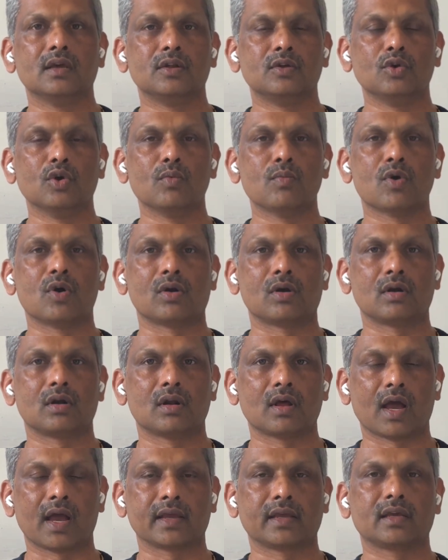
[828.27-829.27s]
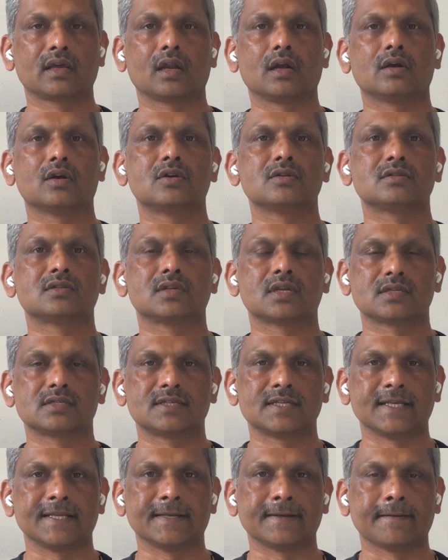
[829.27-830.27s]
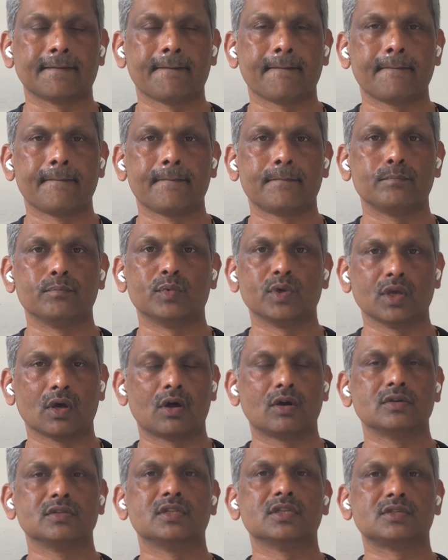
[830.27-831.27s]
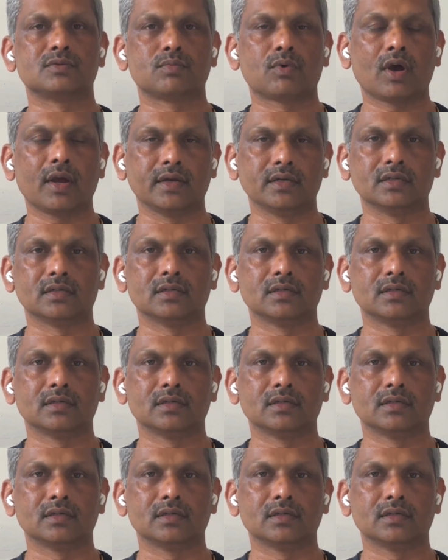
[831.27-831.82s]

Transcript: no more, I cannot sustain beyond this point.